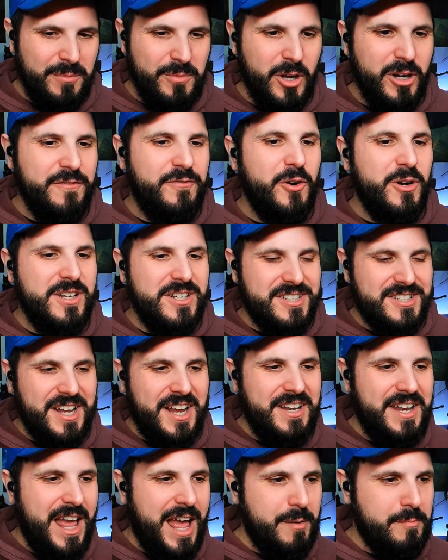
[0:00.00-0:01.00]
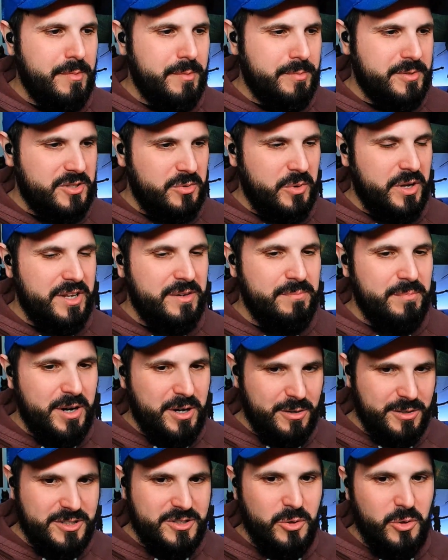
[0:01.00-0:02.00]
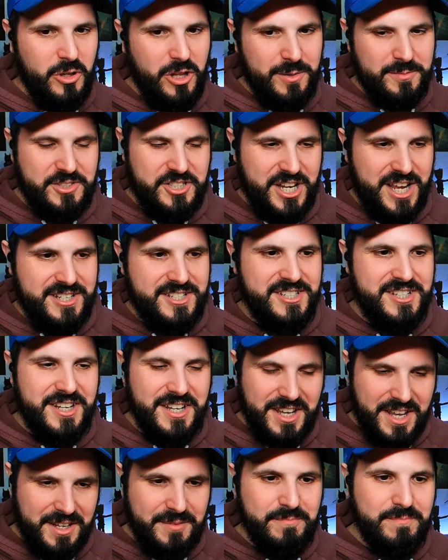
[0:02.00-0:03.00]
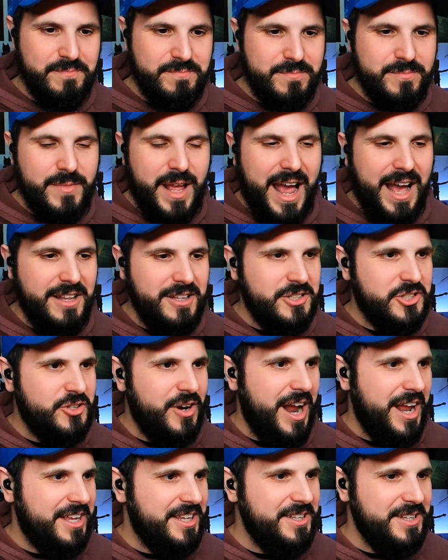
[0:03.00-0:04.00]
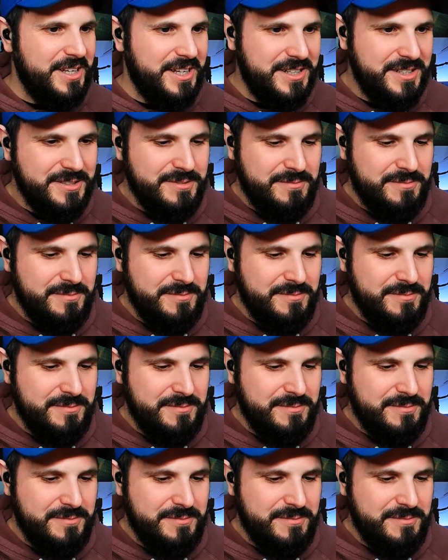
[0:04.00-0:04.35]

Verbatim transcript: looking forward to this dynamic between Mirror Tulip, Jesse, and Alan Dracula.